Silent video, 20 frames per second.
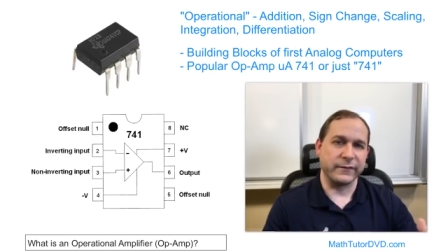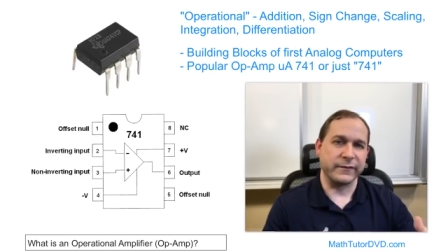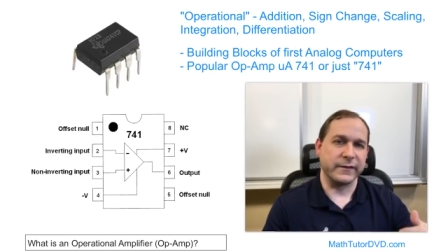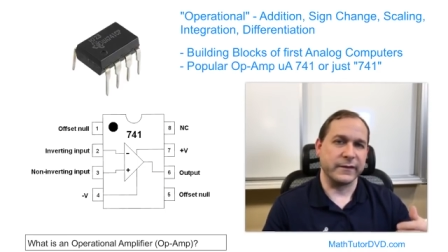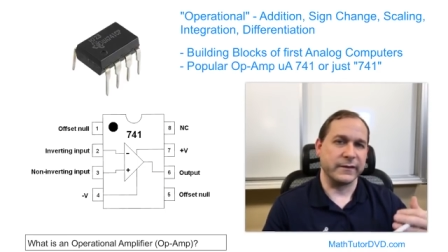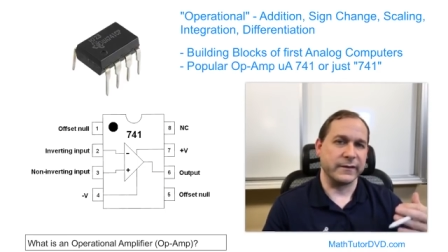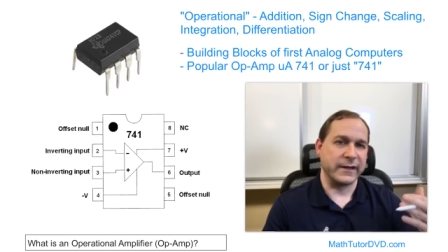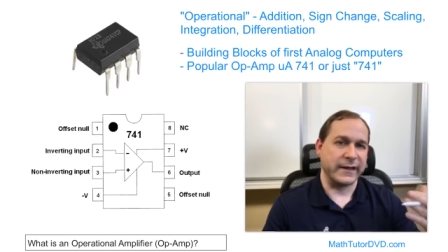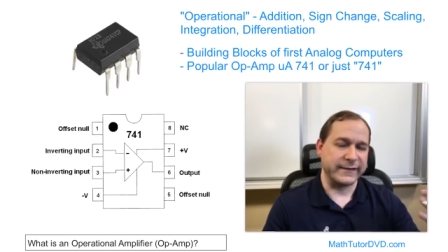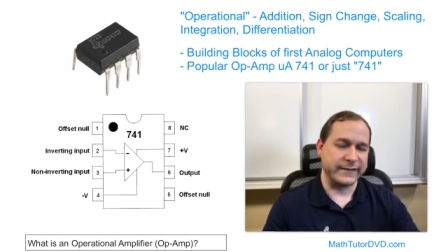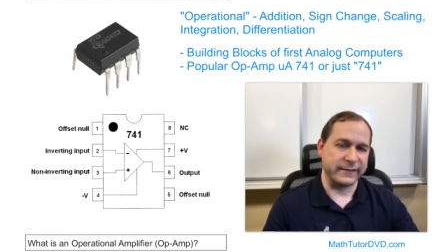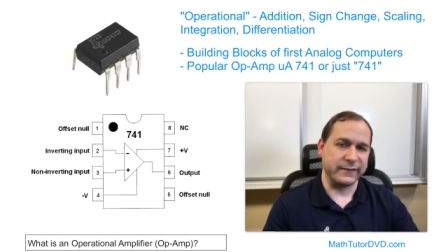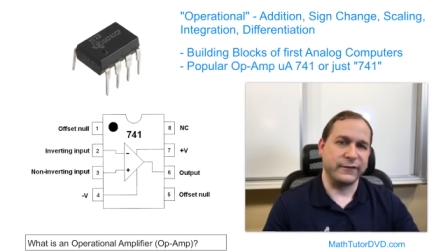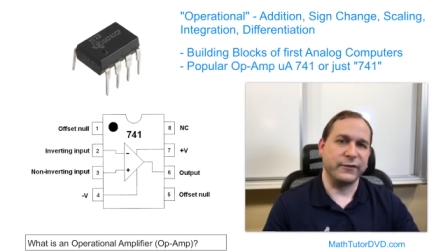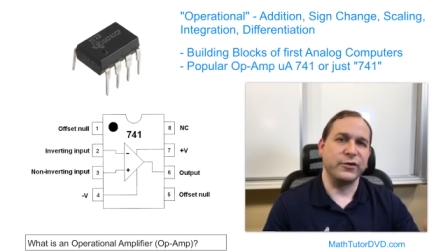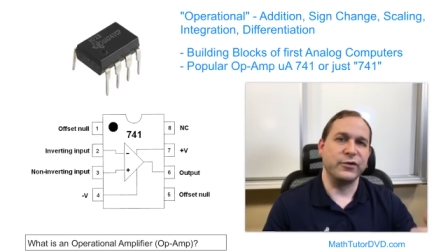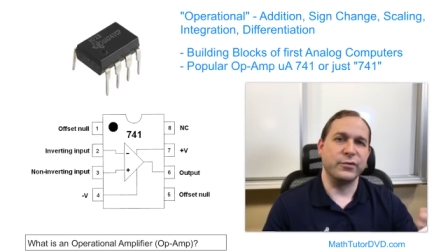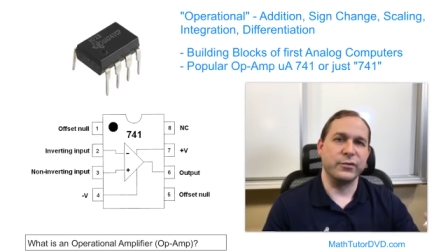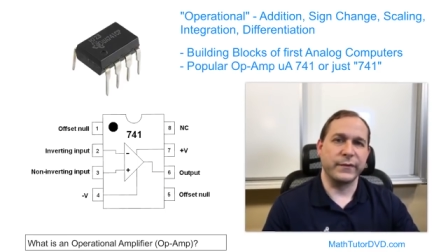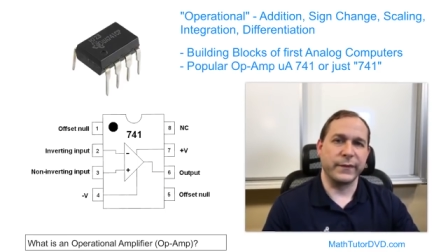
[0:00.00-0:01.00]
the lesson
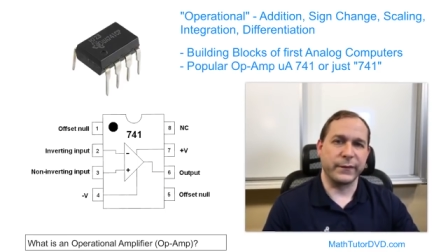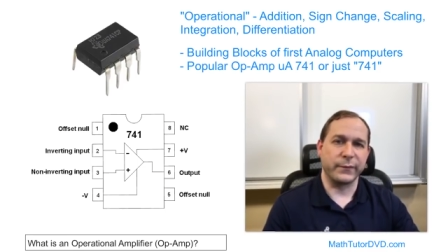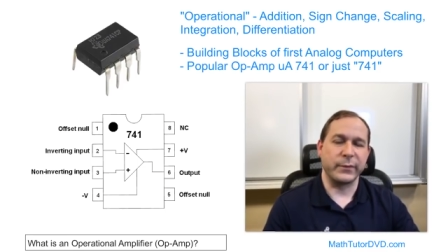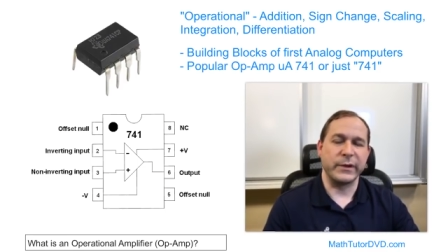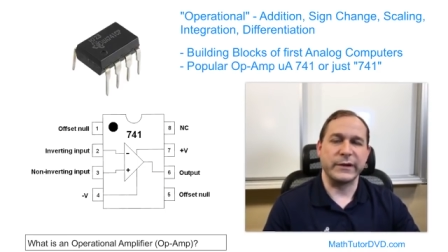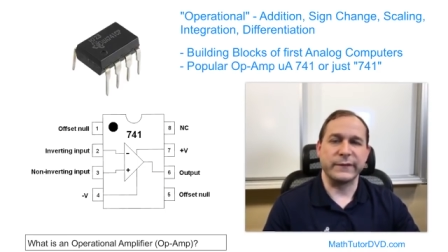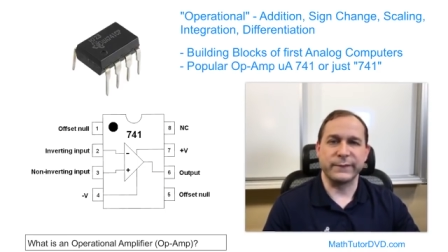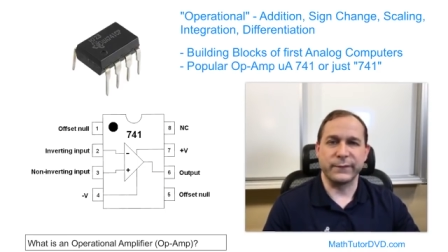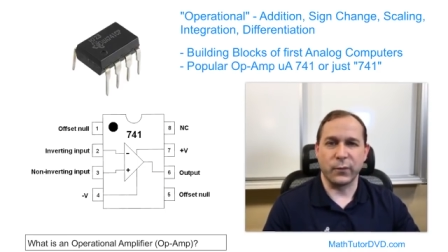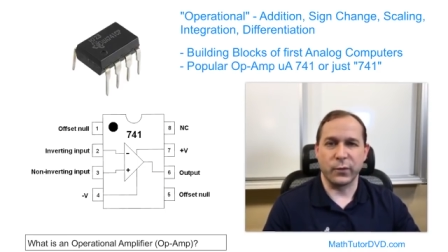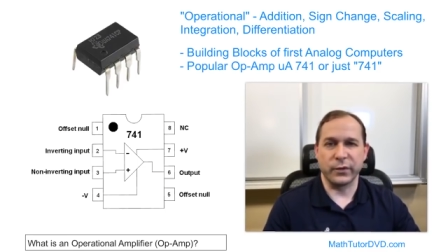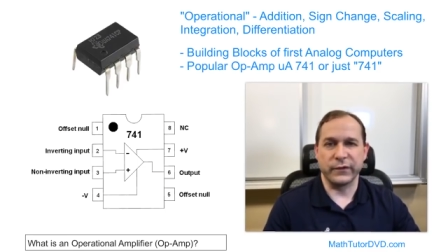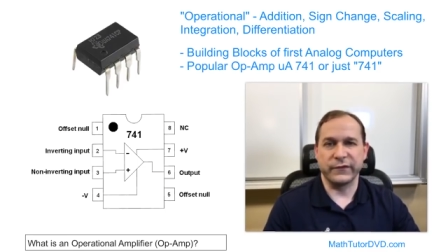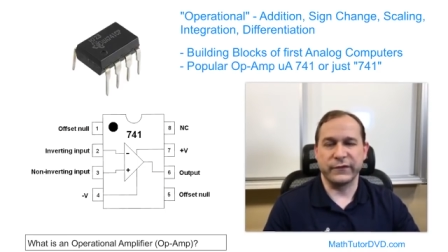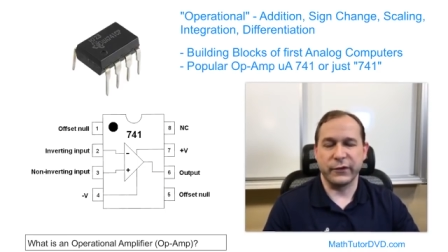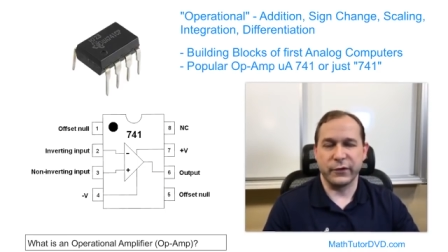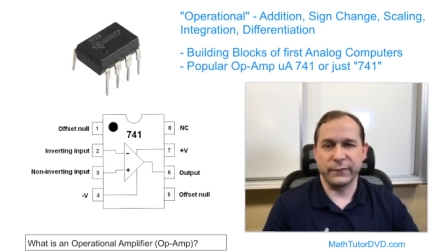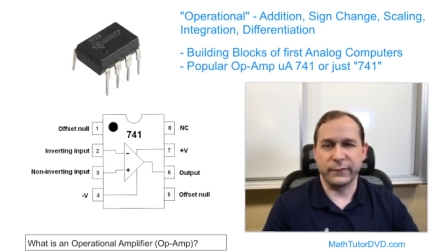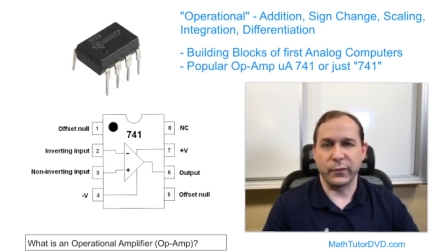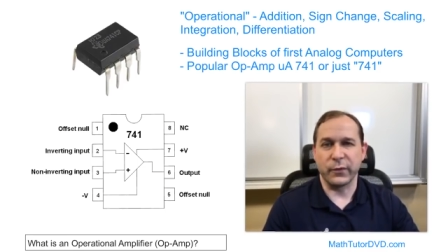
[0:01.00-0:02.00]
two and three and four and
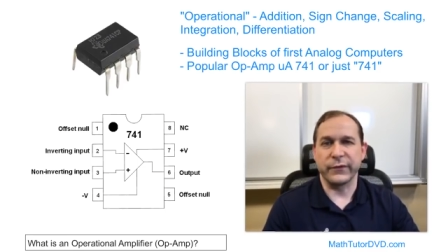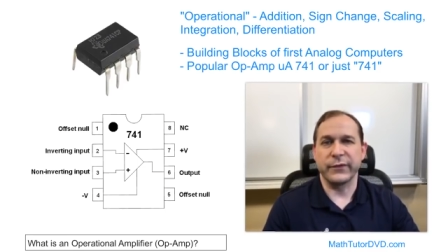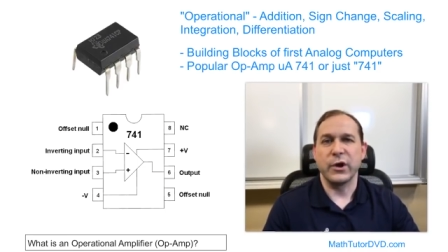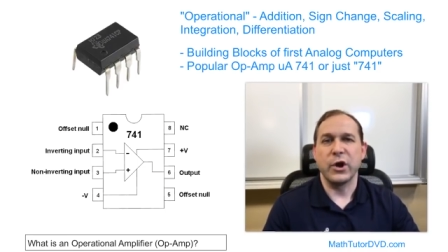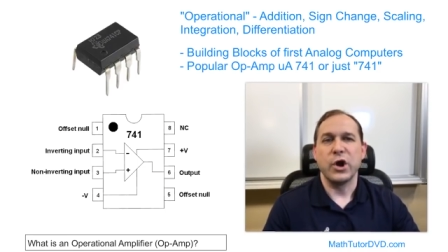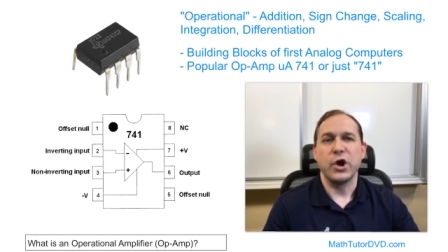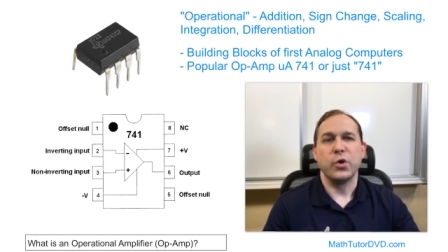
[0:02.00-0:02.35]
so forth,